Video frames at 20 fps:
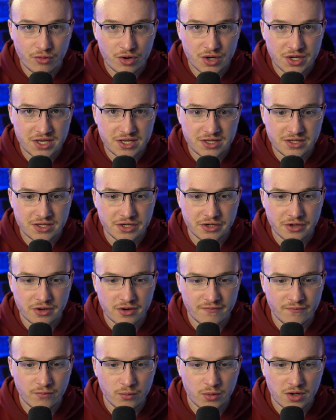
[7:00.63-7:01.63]
rookie
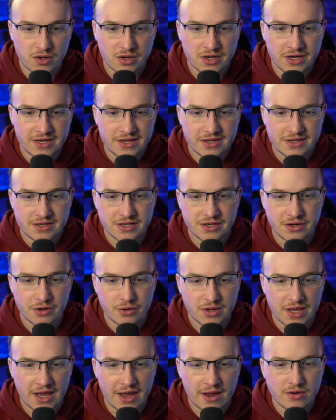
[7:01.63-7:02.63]
year, if we're
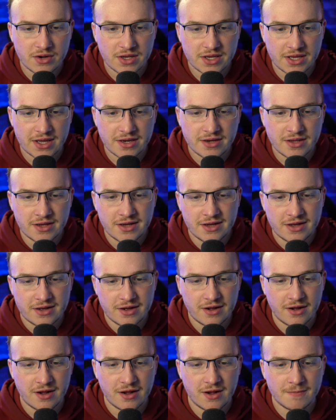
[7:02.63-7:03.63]
counting it,
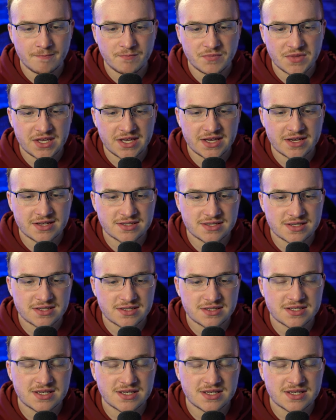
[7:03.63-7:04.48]
he has